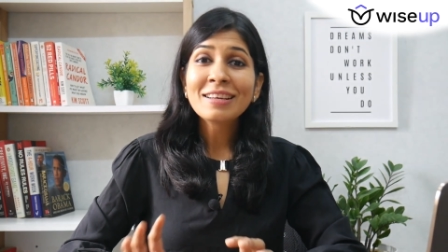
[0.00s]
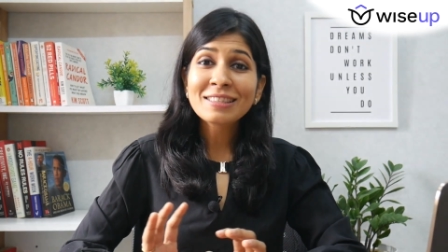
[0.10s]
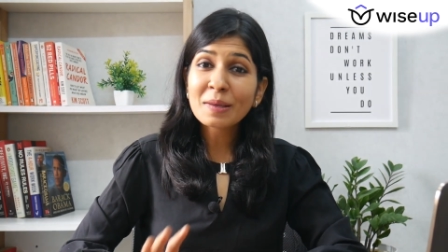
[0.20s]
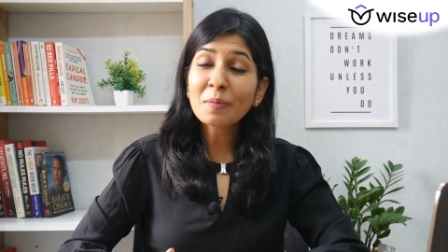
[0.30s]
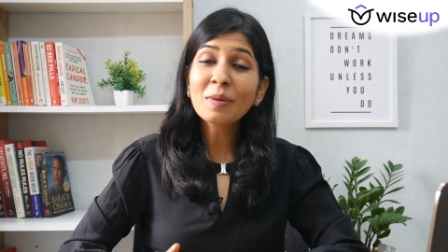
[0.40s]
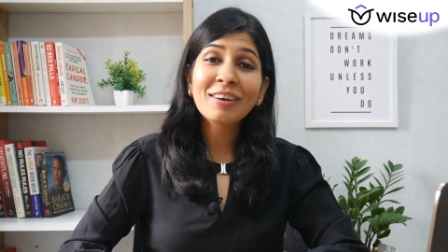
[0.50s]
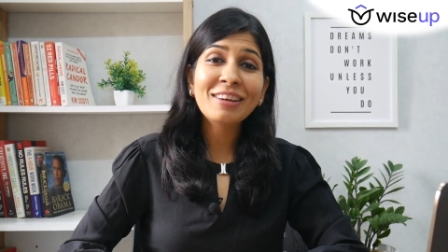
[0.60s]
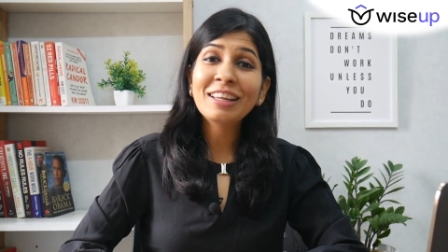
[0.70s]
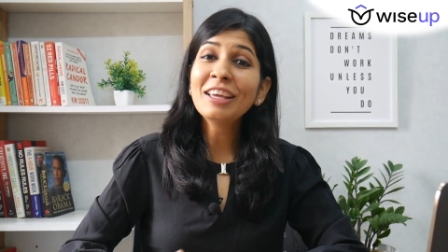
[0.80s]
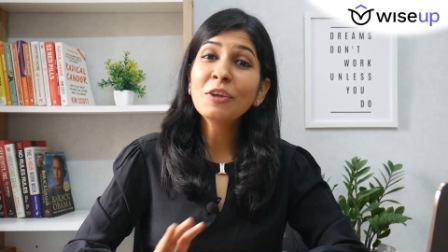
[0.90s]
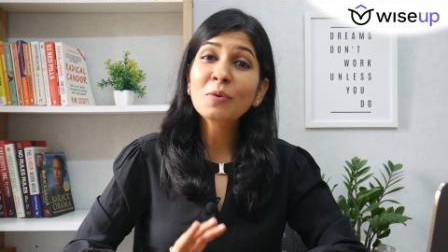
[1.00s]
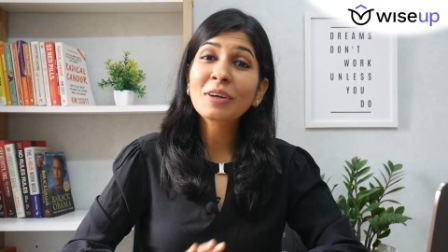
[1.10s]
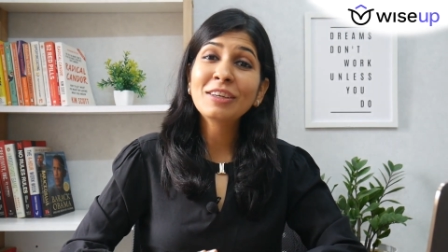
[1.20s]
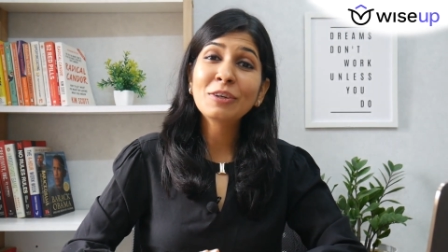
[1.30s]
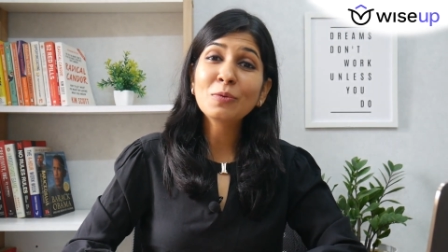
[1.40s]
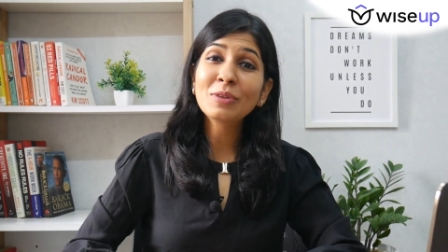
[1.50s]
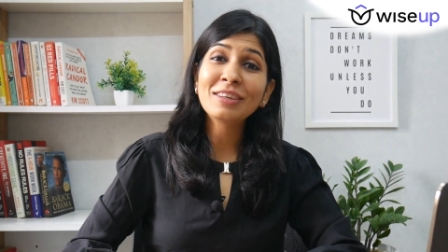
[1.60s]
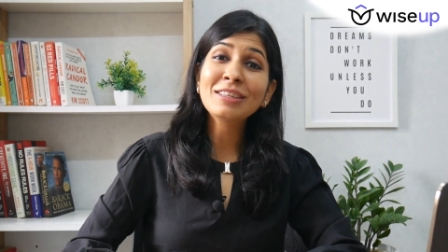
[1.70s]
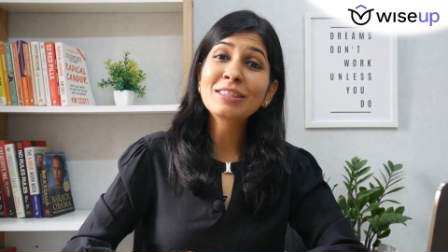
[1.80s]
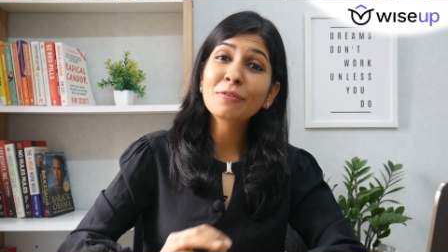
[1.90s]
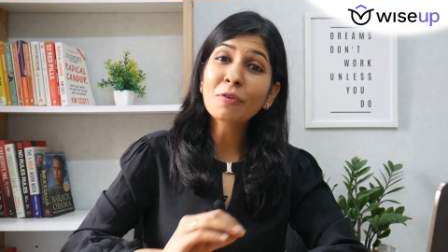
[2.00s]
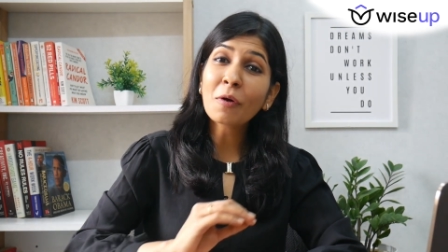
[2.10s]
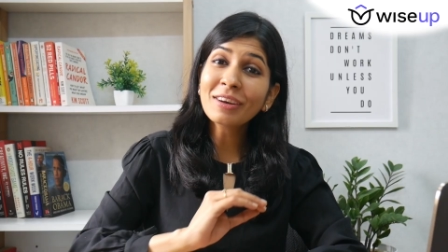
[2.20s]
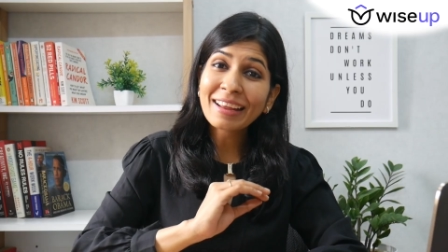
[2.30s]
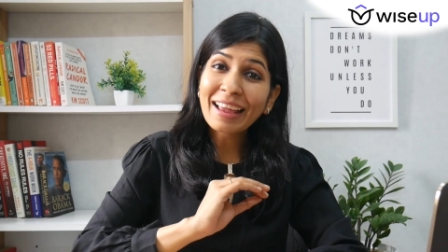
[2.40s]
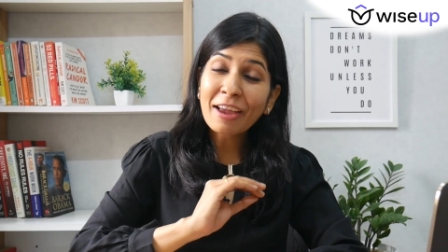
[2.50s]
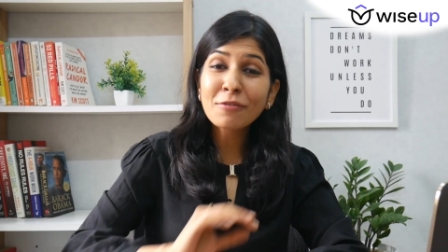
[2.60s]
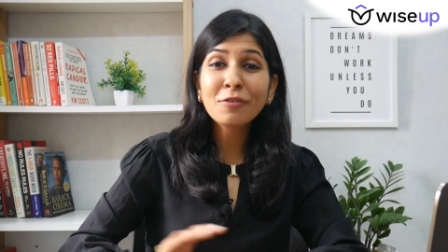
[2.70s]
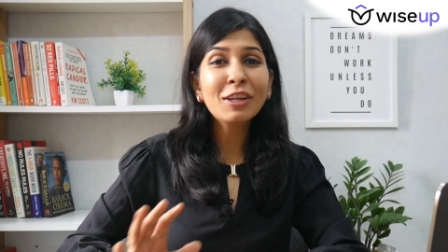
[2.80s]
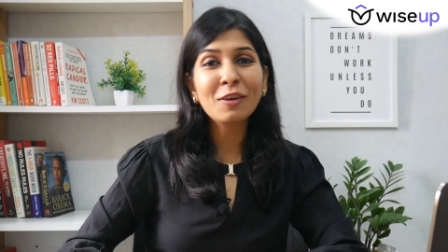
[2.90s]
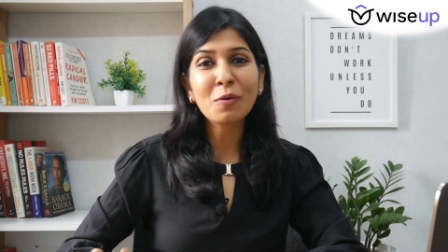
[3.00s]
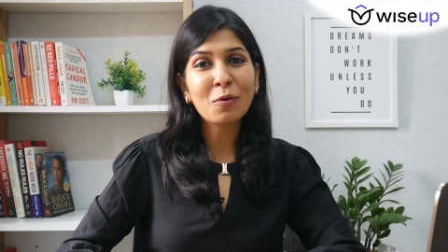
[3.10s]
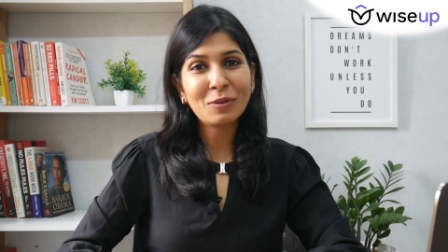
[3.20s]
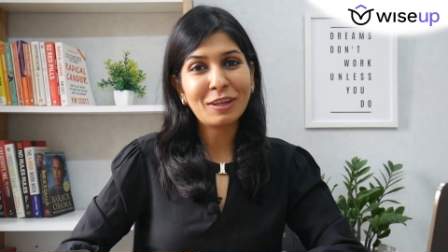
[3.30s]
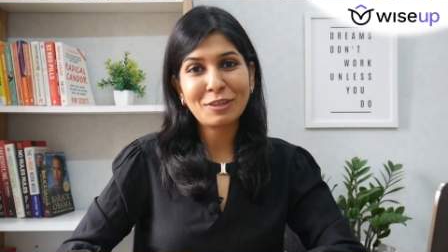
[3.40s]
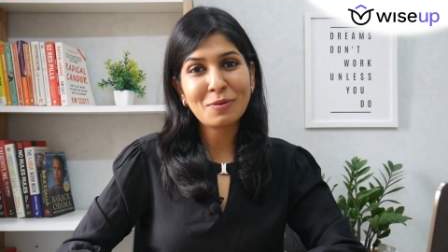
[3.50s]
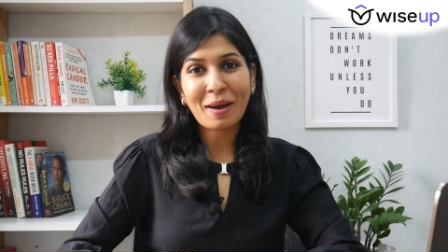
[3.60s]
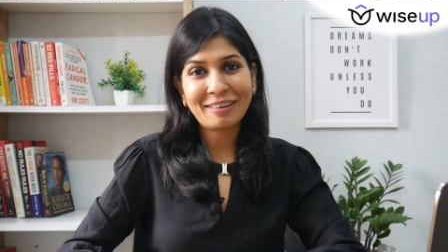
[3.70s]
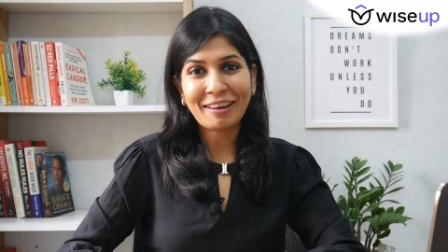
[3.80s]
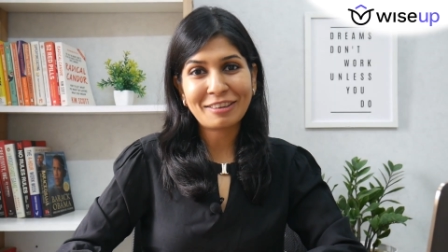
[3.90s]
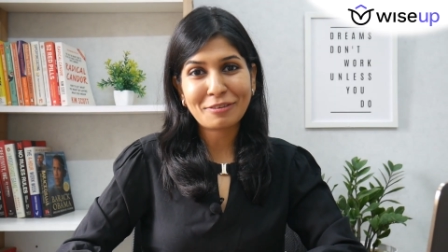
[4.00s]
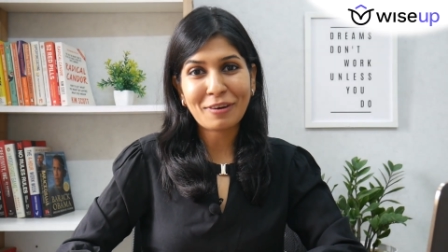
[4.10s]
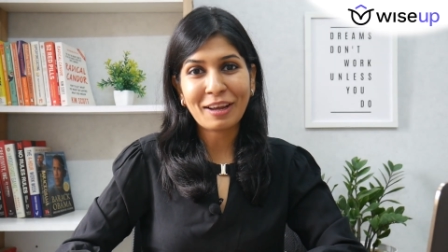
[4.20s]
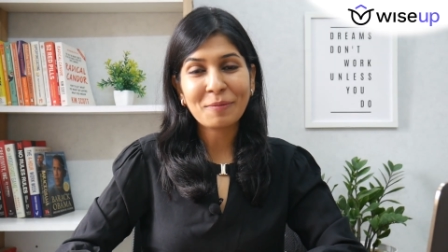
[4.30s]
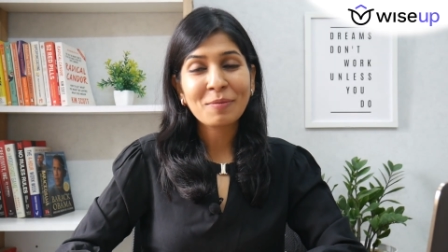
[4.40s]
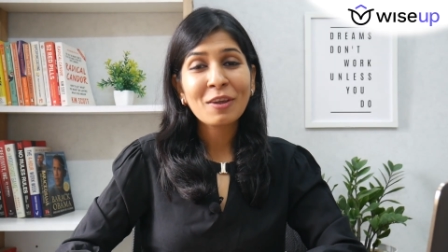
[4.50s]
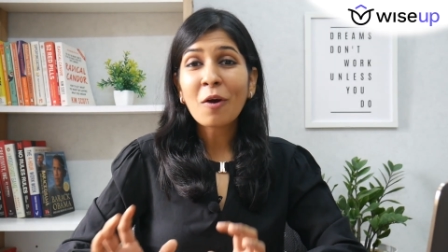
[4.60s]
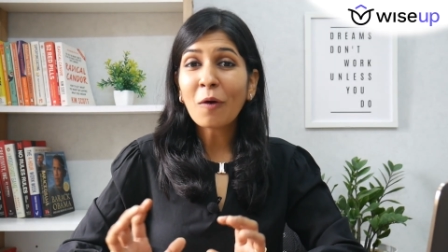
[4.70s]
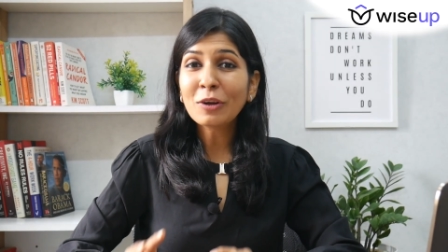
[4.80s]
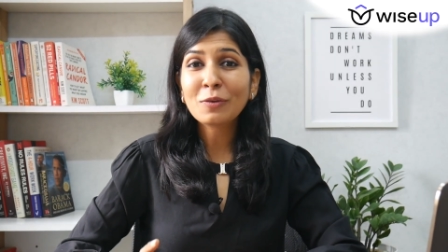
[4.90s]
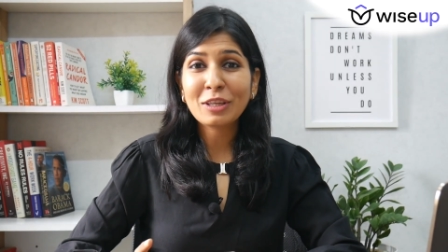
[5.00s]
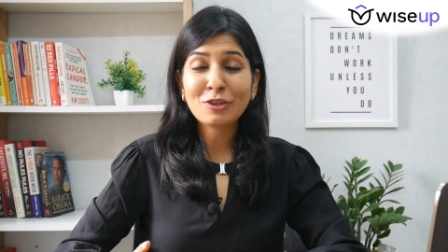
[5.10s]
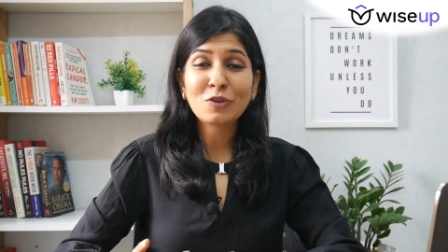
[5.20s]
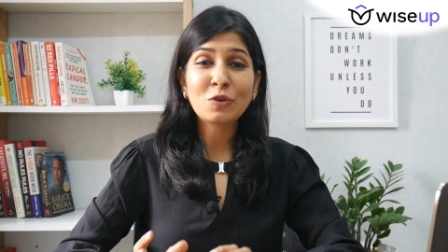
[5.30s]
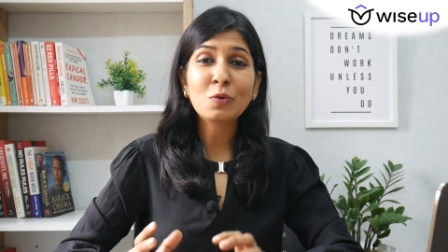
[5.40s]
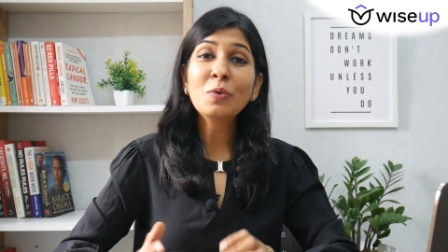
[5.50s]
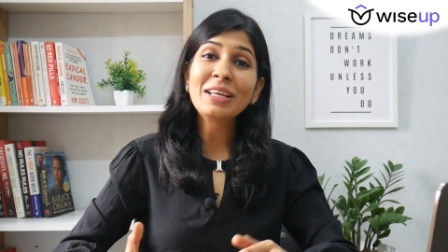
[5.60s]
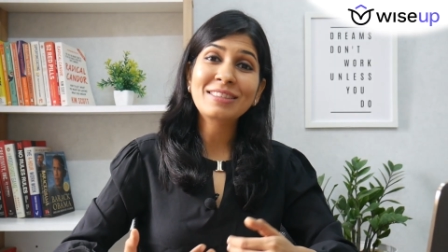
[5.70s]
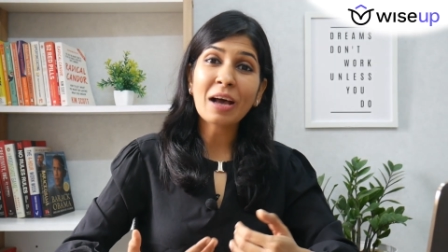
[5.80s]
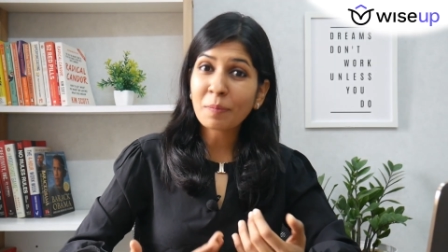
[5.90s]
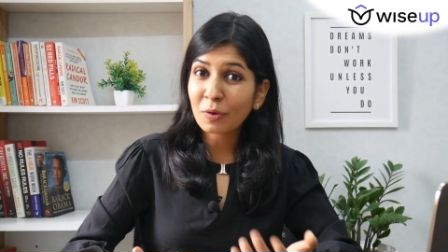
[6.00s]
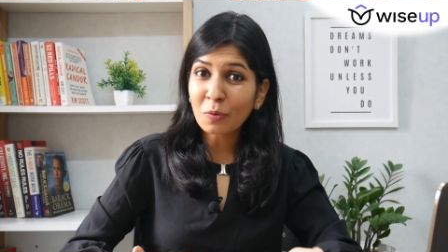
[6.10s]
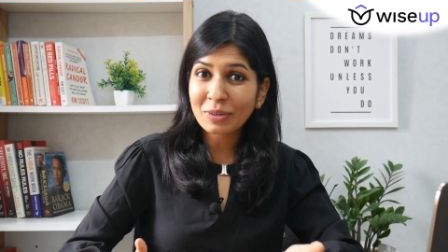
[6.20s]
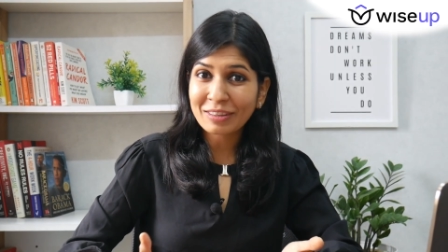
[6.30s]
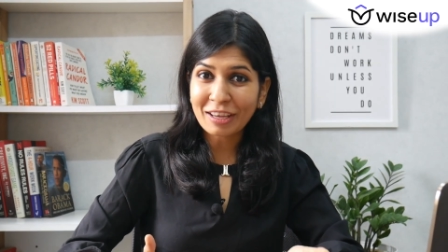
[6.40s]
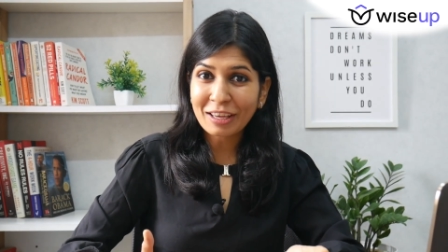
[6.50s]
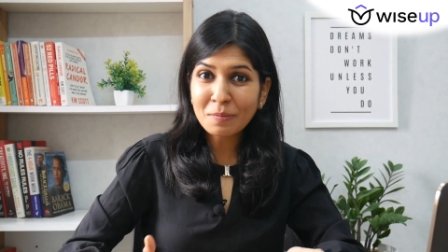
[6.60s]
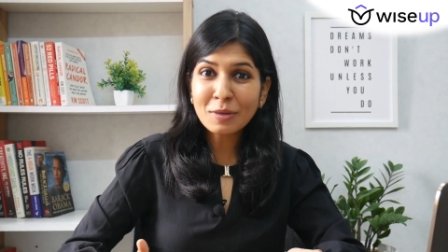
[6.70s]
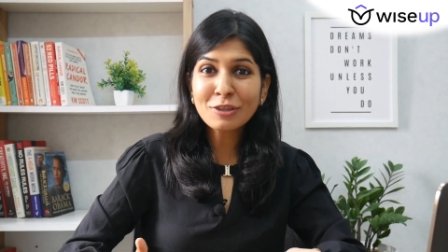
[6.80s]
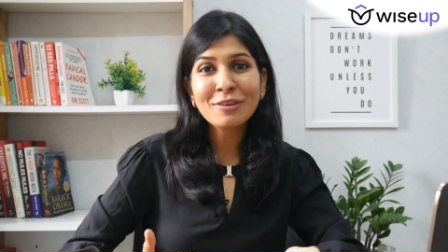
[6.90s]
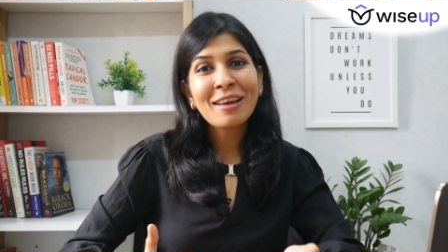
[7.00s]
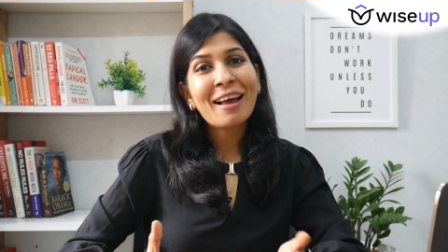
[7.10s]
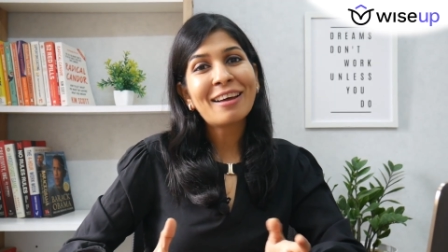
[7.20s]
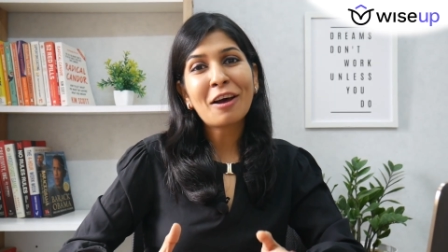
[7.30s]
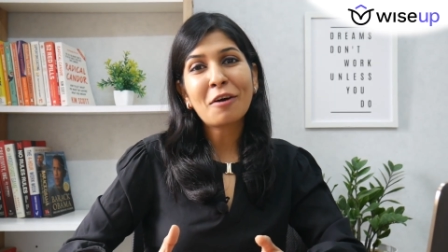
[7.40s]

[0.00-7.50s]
Similarly, you can do this for every logo that you identify. All you need to do is upload the image and